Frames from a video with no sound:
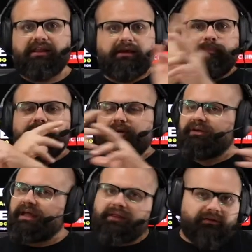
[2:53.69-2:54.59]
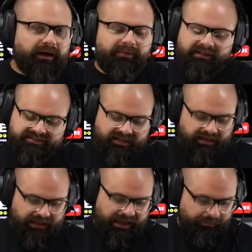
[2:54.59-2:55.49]
Like putting them together. I mean, that's not
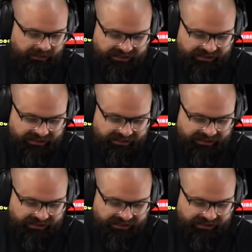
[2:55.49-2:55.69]
going to happen.